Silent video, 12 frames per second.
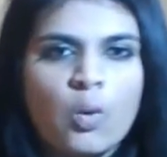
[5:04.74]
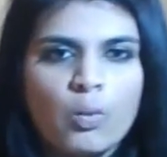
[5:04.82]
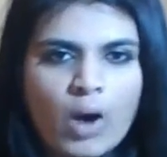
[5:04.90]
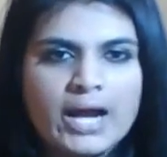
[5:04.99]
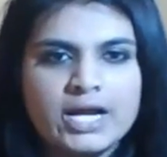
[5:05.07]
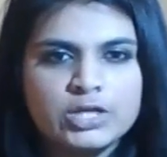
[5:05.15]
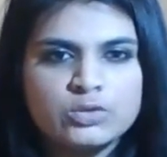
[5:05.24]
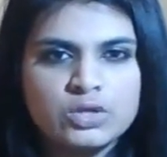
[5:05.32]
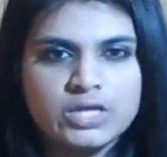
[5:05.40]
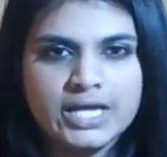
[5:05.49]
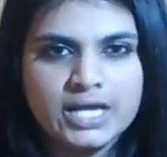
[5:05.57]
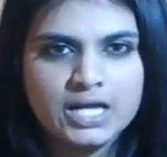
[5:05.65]
why are you
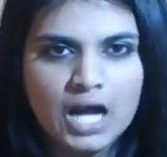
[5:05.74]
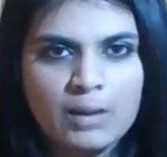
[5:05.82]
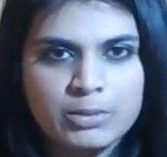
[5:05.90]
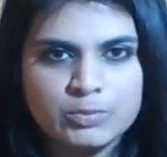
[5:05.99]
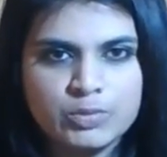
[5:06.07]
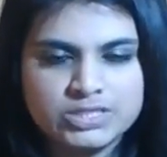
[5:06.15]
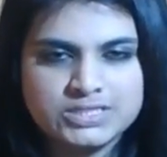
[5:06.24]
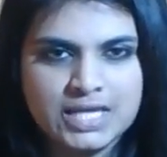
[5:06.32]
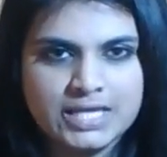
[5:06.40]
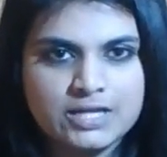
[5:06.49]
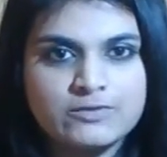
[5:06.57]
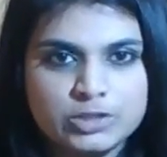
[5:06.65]
looking at comic books
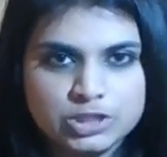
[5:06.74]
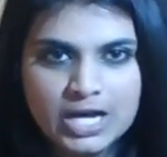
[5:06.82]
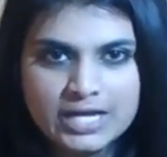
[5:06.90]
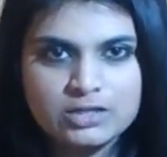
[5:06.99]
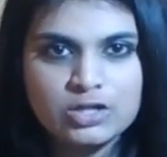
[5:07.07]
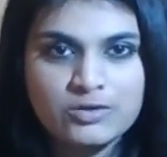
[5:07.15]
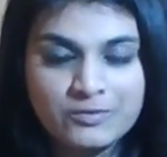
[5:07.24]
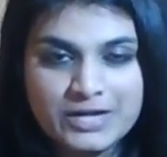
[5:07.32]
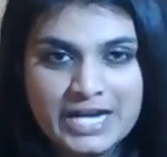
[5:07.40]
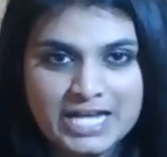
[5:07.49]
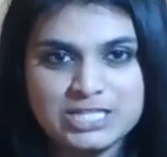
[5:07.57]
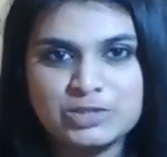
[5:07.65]
then if you're trying to look for an
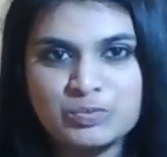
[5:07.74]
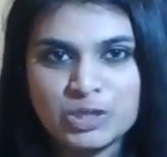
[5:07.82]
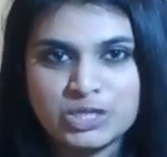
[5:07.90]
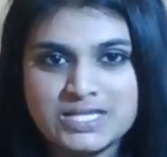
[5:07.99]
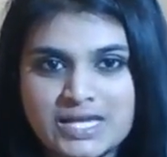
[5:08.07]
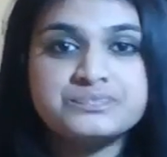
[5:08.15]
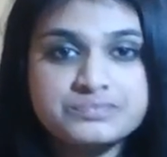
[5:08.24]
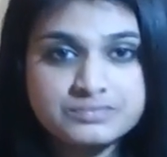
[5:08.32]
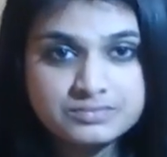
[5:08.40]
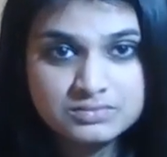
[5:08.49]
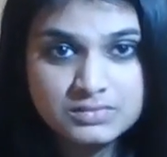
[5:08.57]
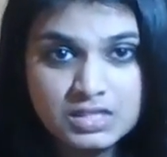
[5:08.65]
Asian person?
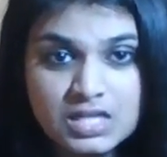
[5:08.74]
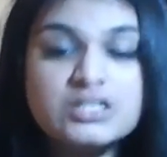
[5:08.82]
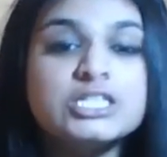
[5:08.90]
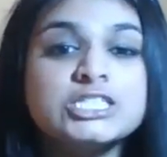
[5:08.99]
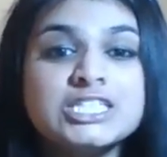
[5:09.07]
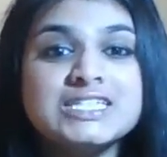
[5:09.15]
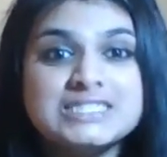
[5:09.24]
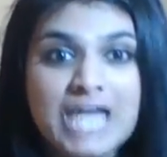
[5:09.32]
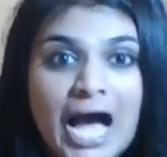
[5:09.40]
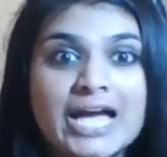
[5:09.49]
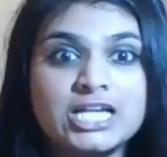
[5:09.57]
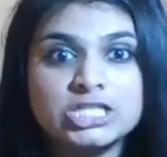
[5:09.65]
There's an
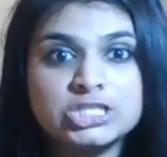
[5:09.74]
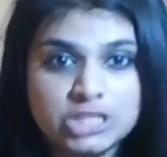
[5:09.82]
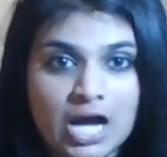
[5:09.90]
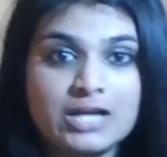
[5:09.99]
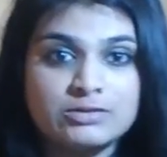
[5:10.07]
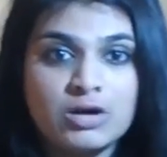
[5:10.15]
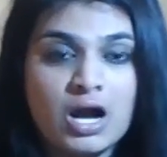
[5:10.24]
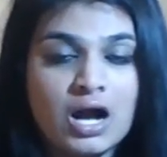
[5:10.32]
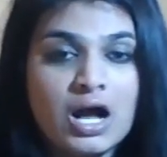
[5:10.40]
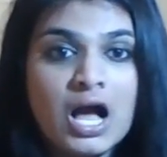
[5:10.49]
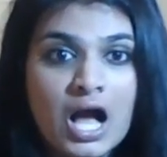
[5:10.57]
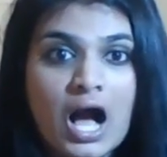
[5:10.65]
entire genre
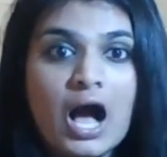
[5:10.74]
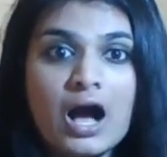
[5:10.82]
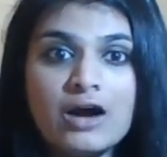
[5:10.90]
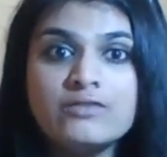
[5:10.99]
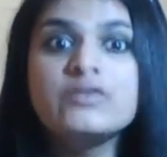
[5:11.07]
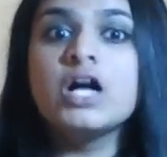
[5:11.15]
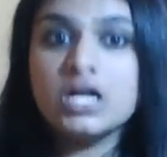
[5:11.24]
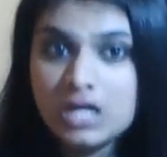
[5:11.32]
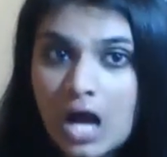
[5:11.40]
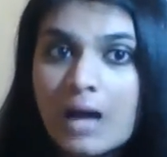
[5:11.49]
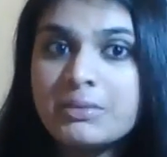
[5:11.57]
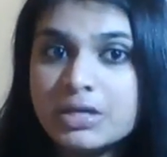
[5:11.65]
of
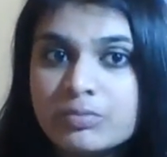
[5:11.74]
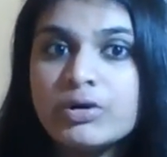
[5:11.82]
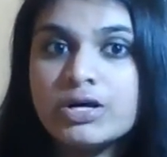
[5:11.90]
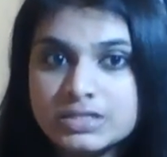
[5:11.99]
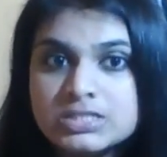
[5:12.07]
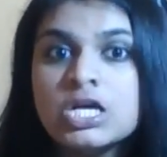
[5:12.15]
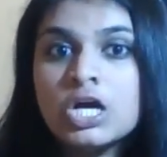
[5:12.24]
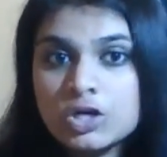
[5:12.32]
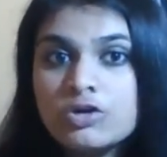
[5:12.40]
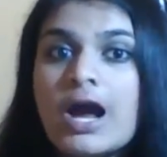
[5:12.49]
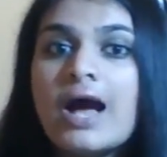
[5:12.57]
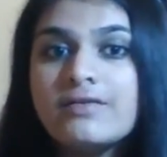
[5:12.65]
comic books,
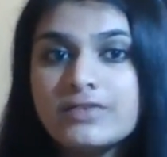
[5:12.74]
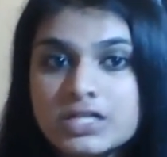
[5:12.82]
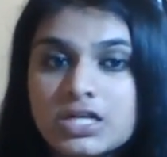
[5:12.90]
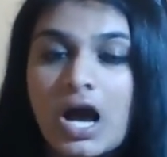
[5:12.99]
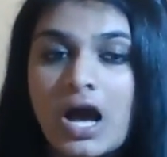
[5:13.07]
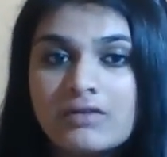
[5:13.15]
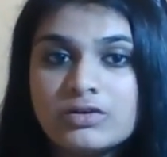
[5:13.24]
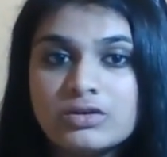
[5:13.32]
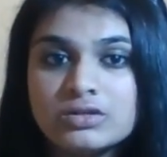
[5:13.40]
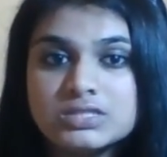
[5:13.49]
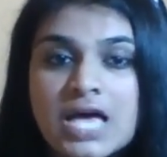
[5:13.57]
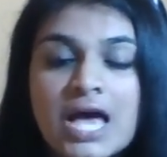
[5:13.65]
graphic
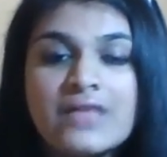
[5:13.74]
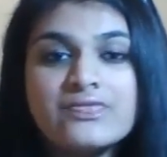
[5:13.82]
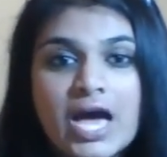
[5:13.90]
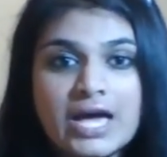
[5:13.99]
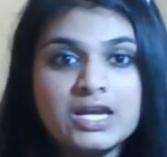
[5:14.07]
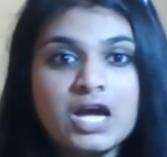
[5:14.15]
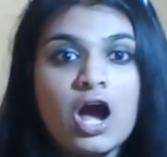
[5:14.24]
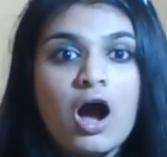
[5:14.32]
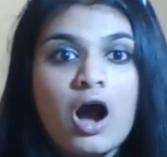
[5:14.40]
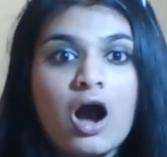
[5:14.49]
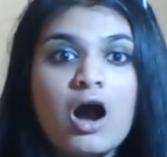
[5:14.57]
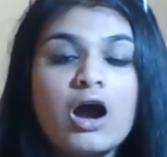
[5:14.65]
novels that
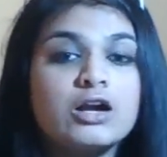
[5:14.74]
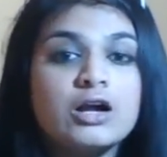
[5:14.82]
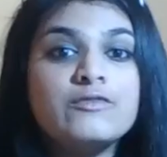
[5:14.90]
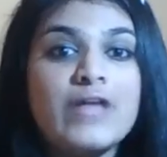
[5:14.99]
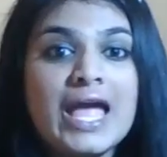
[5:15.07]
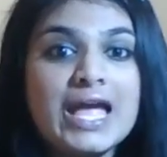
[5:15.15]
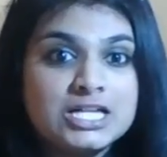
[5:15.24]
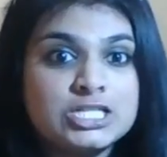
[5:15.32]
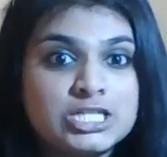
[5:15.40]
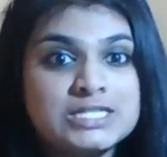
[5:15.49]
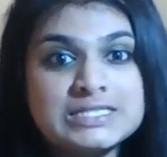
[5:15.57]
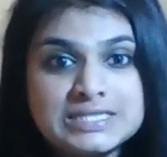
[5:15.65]
are of
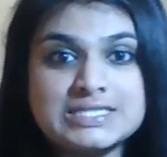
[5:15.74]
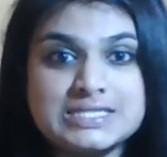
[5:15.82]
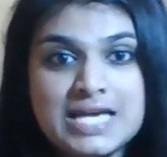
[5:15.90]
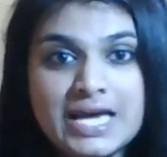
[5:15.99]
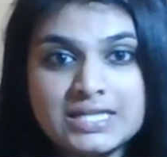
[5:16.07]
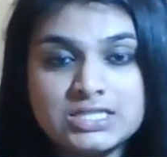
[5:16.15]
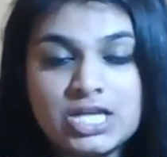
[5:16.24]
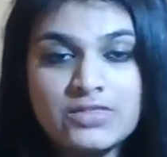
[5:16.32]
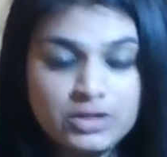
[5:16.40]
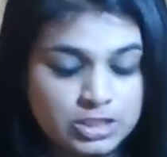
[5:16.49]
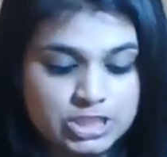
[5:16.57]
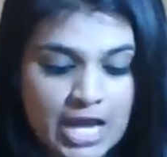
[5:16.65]
Asian descent.
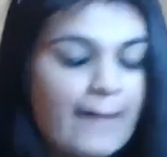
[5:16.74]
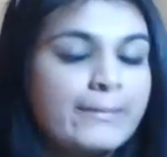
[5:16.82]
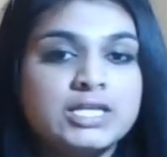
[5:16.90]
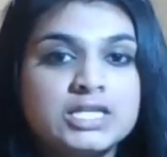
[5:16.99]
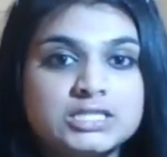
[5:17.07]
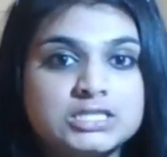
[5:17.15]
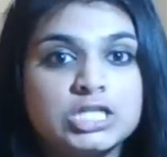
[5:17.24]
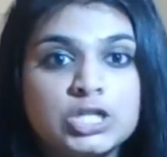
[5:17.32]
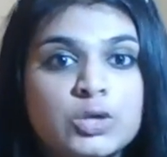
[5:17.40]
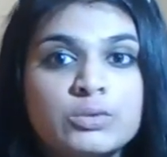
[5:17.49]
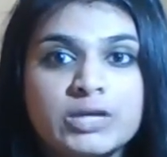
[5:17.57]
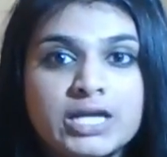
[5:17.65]
They're Japanese, they're
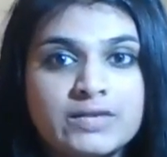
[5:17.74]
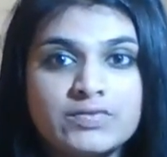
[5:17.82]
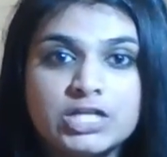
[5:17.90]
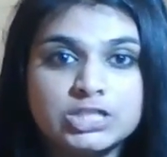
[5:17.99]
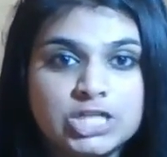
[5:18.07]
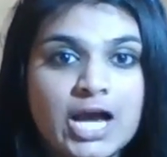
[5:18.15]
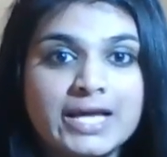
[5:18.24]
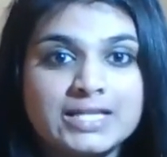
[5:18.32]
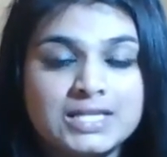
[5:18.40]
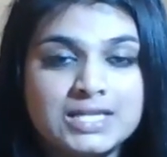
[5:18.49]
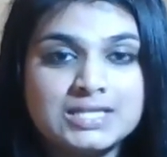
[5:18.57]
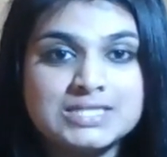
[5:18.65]
Korean, they're
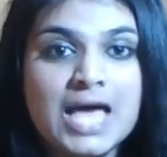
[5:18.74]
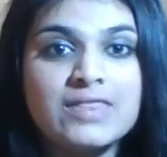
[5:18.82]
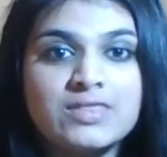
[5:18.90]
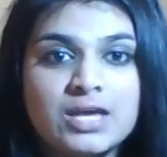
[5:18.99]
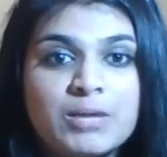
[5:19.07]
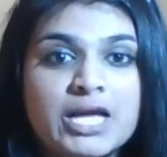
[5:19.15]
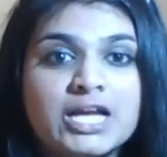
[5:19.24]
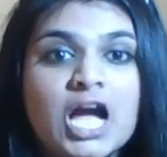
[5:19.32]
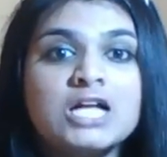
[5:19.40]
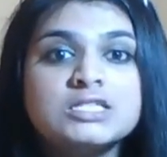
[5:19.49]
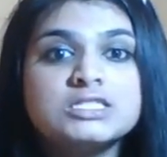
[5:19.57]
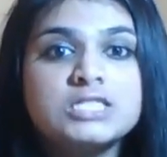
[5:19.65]
Chinese, and they make
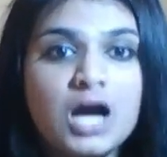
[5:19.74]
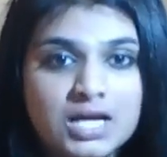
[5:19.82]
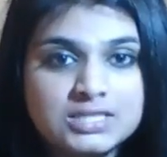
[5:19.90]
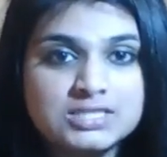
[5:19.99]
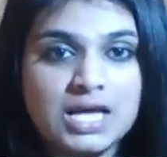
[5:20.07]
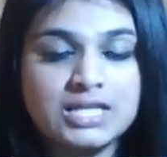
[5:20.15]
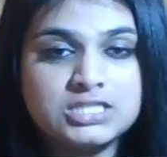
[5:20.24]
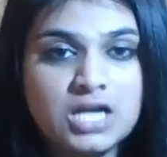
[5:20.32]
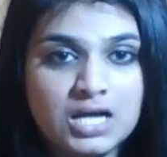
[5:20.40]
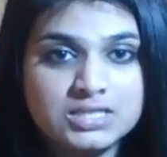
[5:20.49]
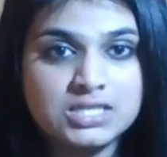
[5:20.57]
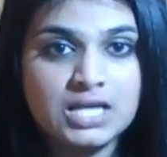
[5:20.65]
tons and
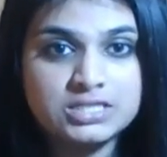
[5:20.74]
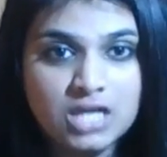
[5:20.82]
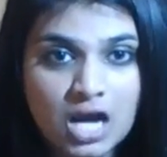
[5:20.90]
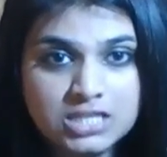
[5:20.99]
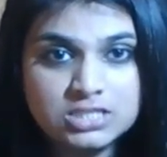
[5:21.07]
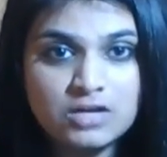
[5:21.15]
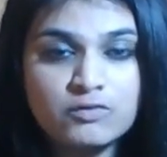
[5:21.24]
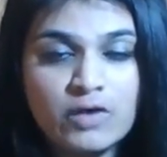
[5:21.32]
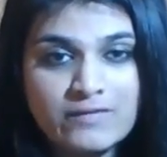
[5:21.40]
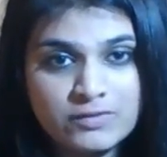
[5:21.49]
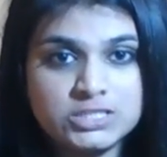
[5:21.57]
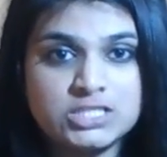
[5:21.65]
tons and tons of
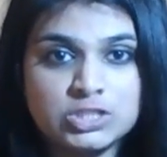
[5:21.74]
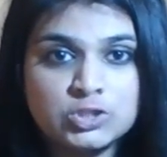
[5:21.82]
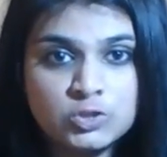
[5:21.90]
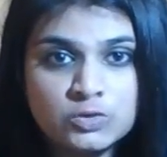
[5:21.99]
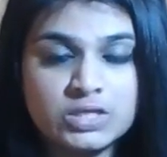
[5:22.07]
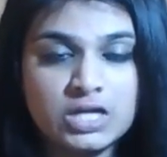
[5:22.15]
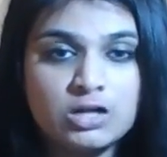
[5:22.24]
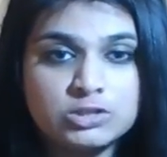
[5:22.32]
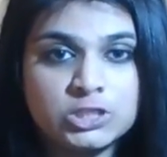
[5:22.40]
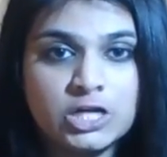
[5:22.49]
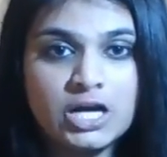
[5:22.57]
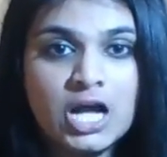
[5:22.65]
references to the culture.